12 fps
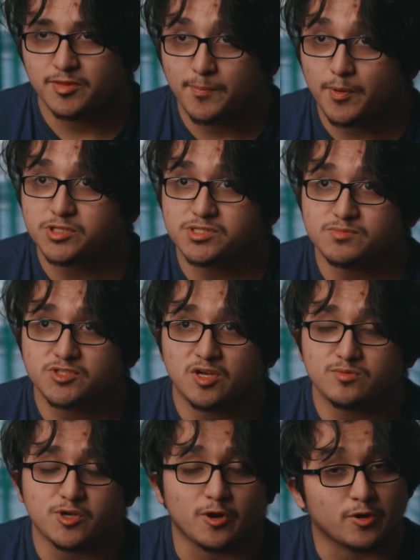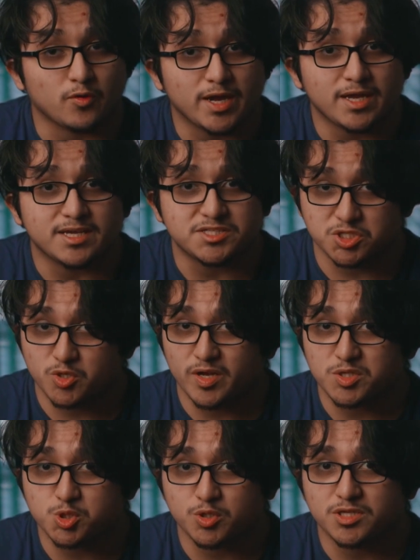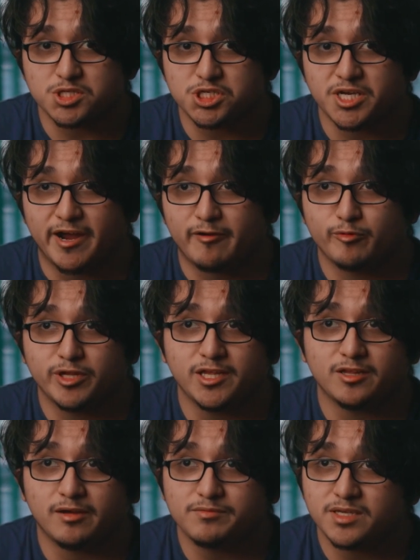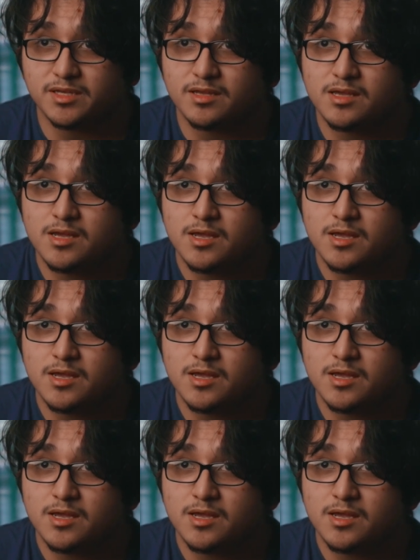The books themselves are great. It's a great trilogy. I really loved it.